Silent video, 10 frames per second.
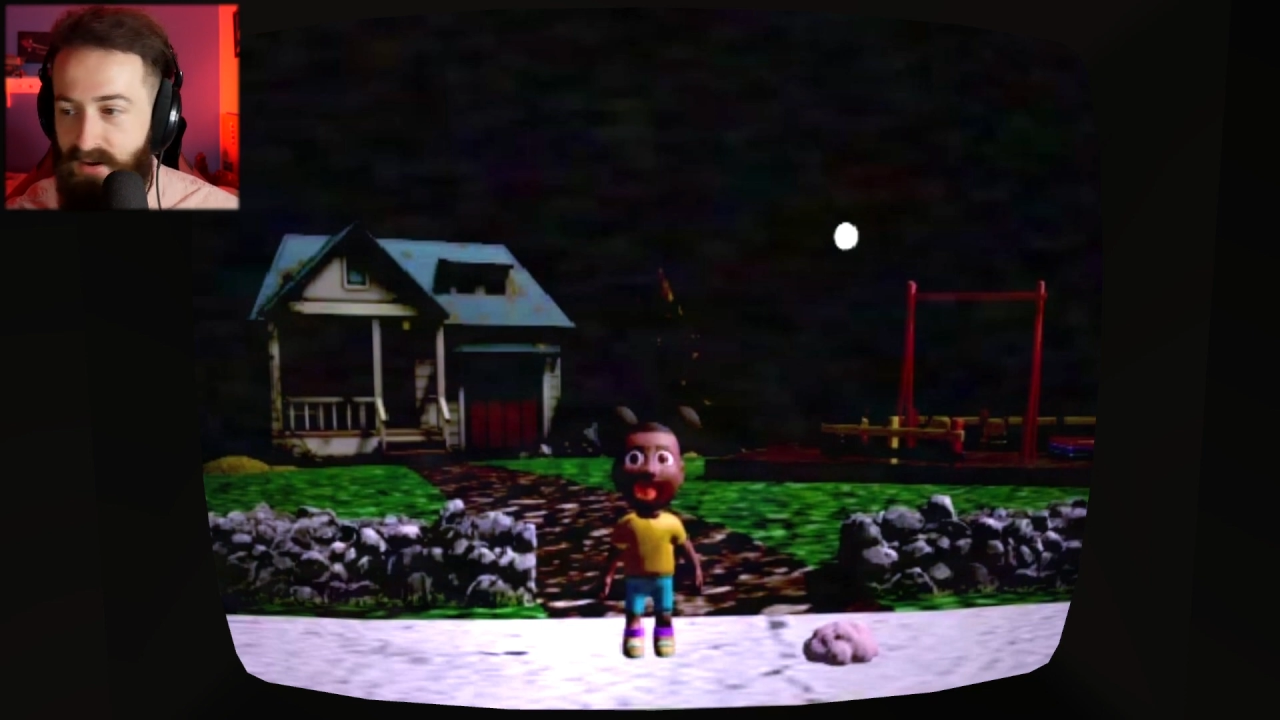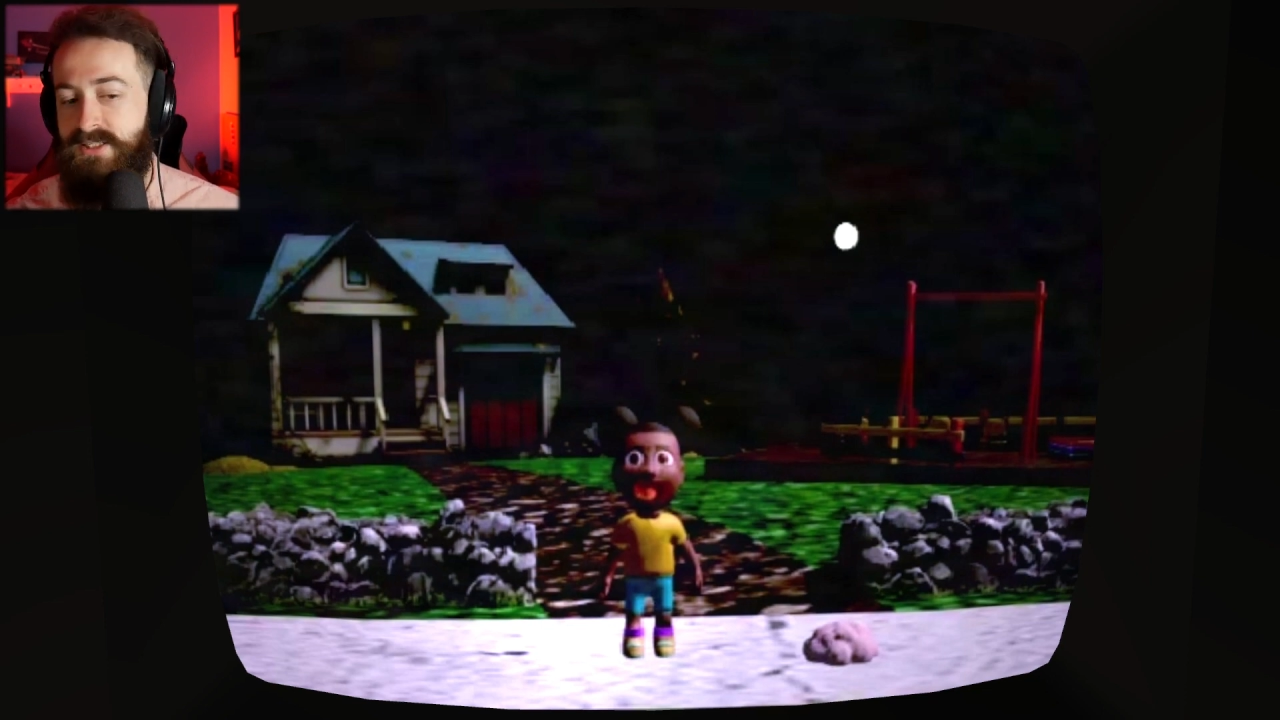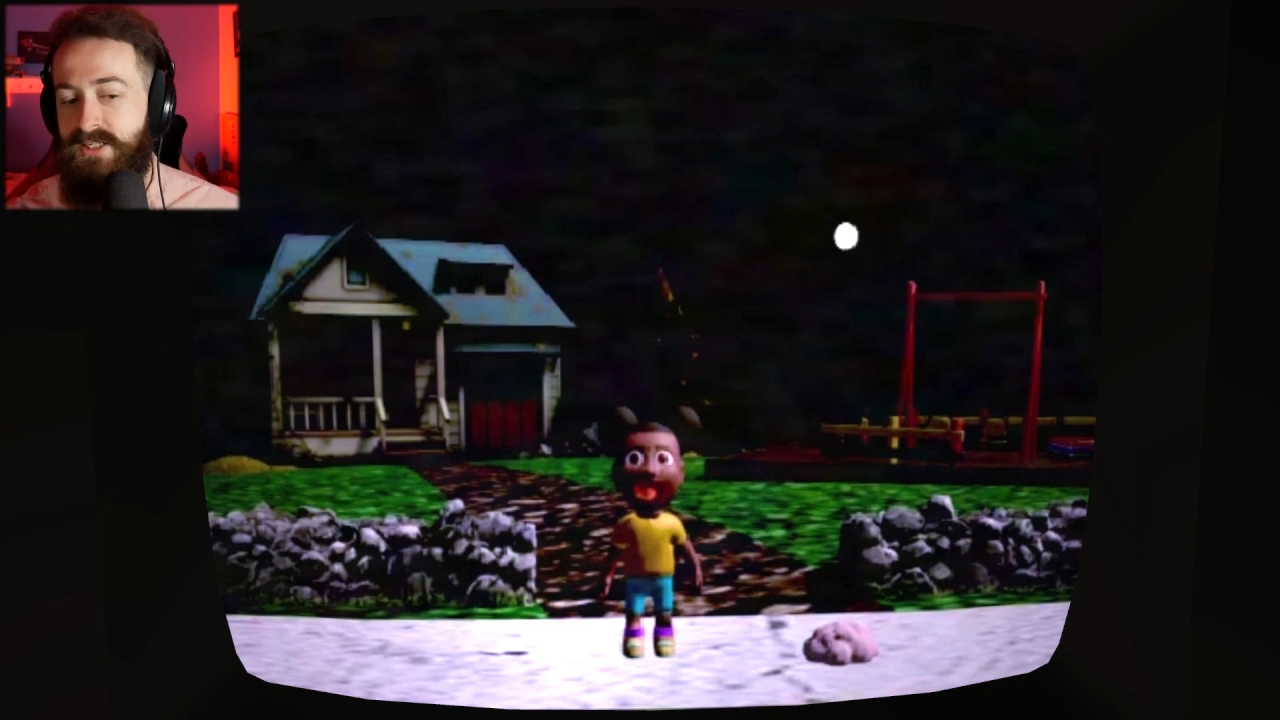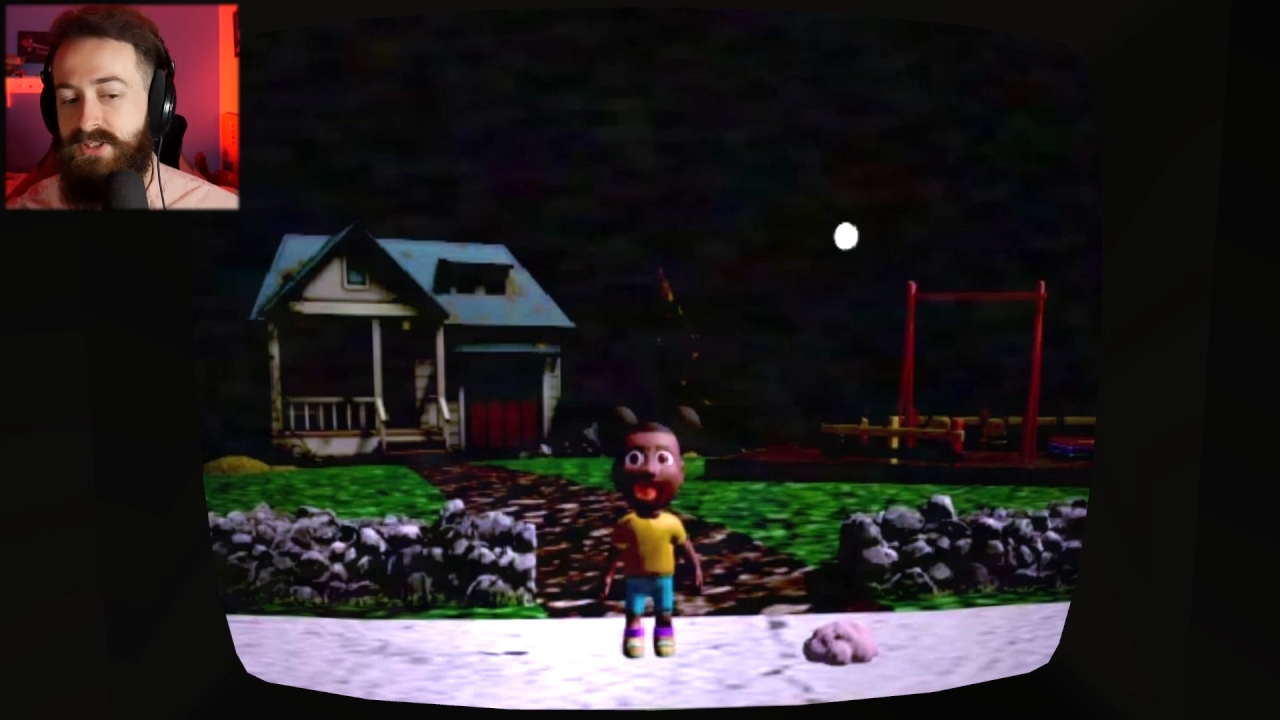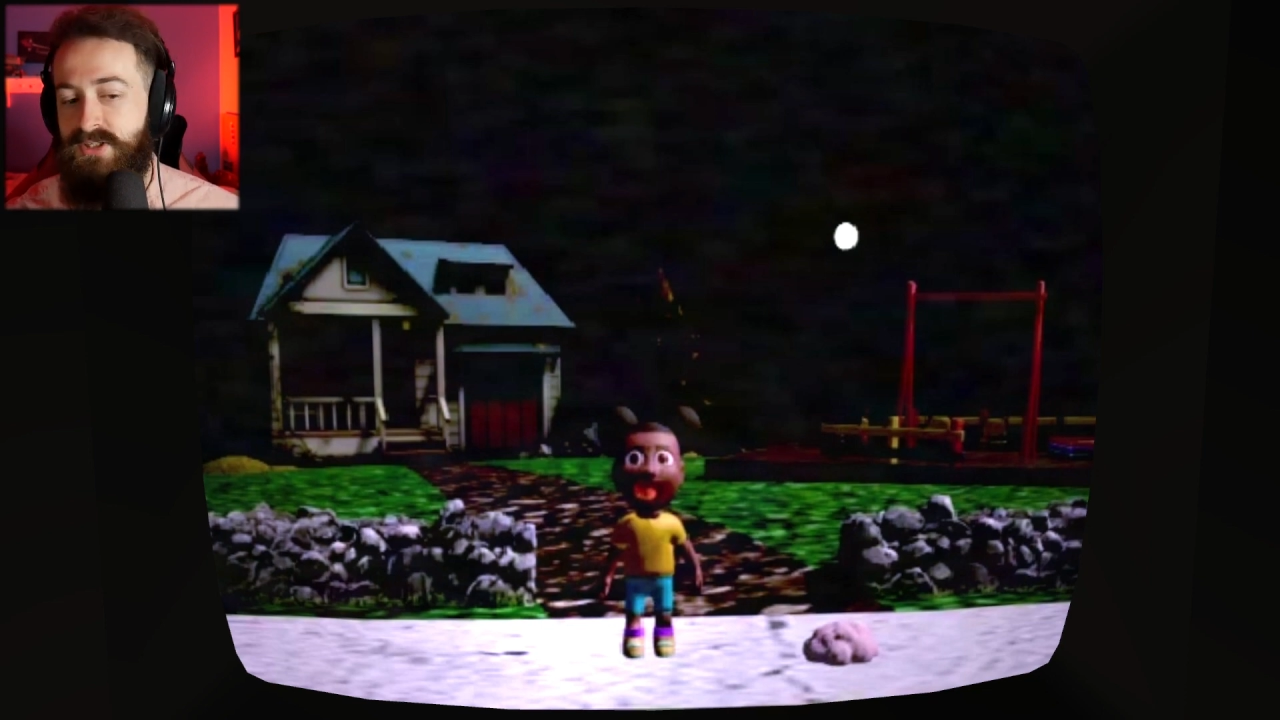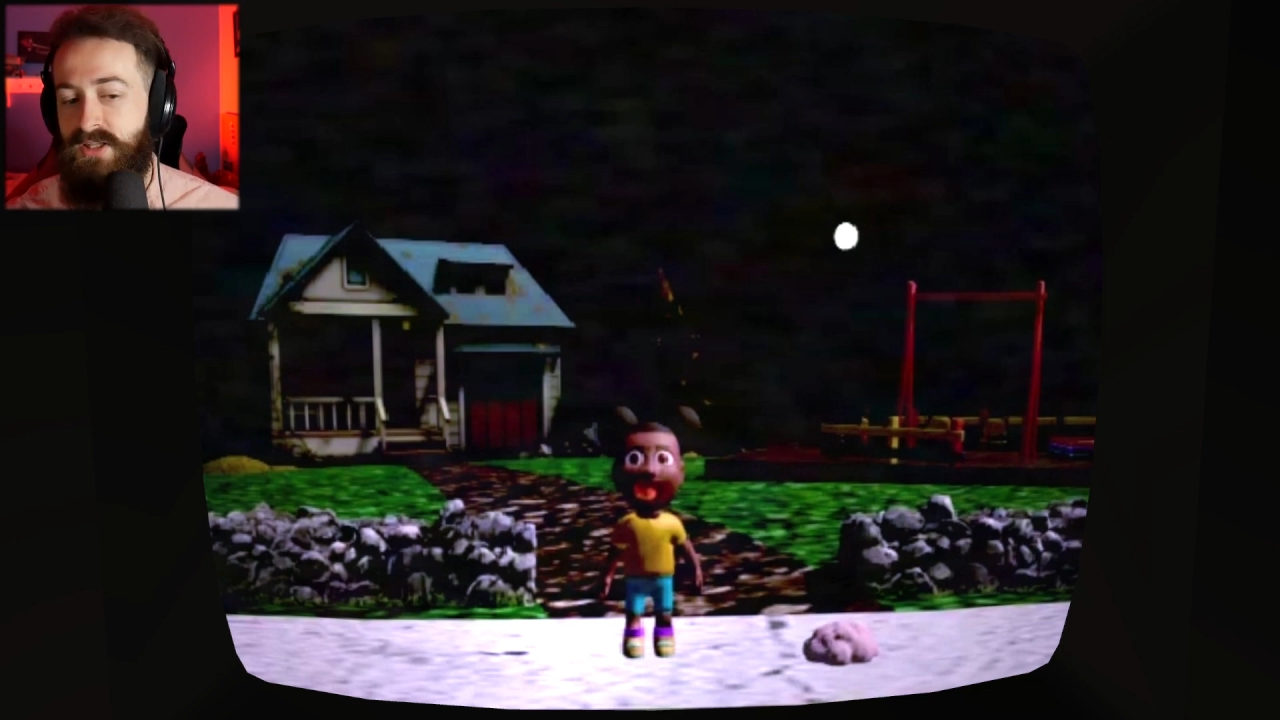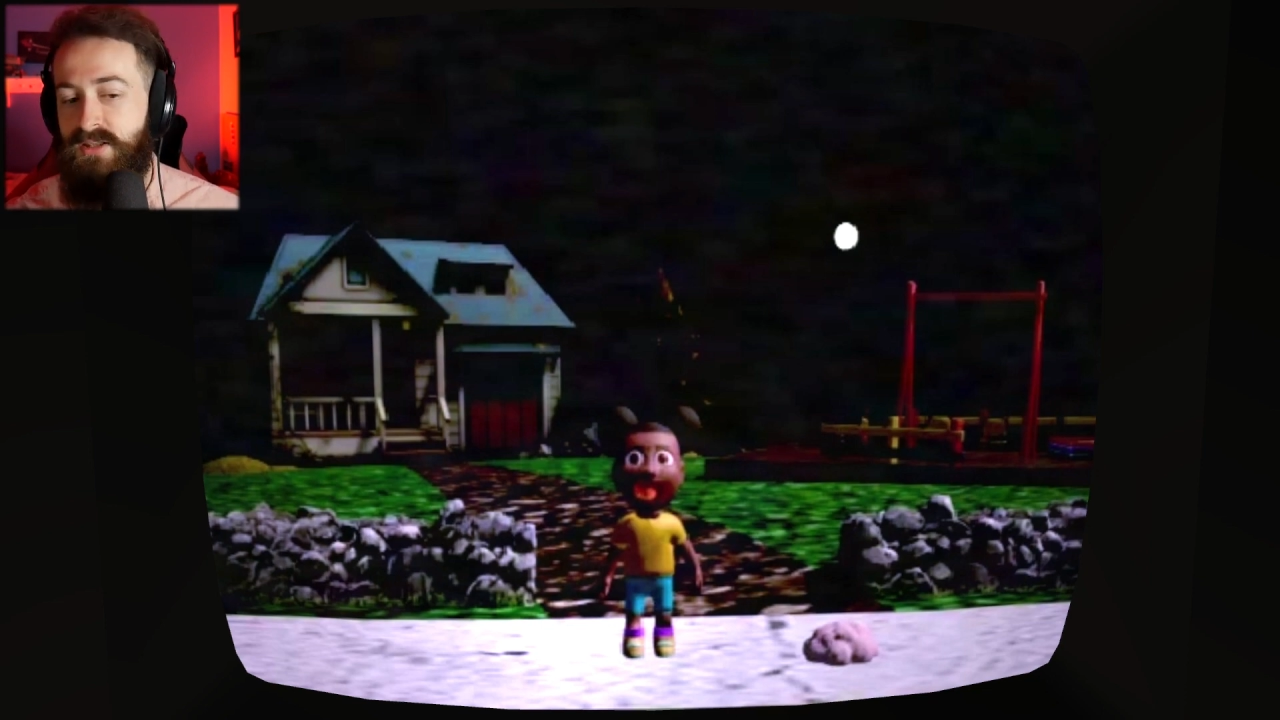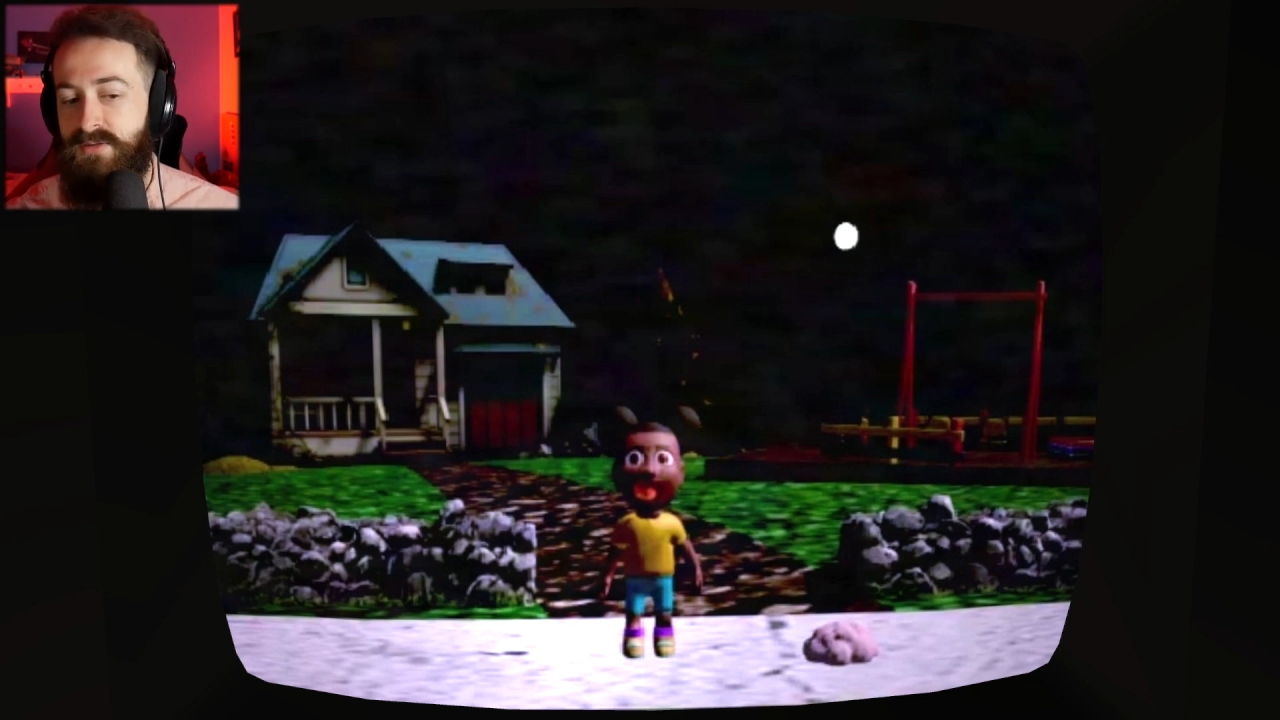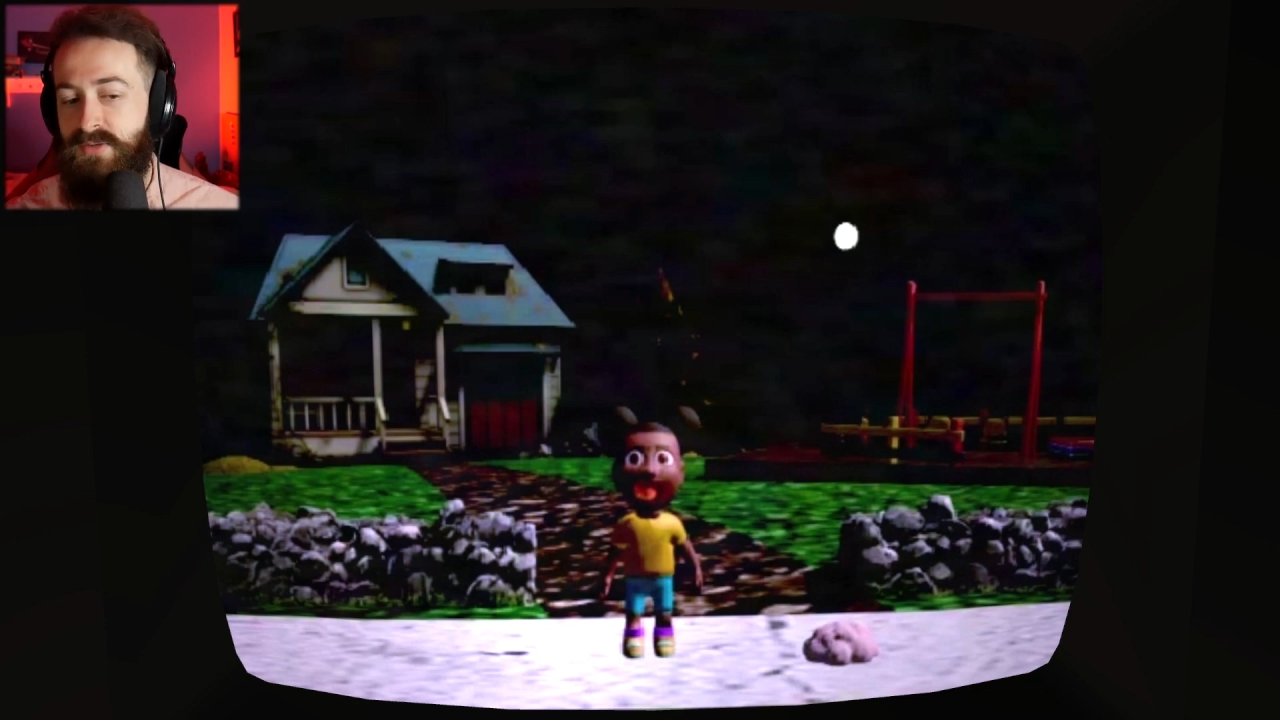This is the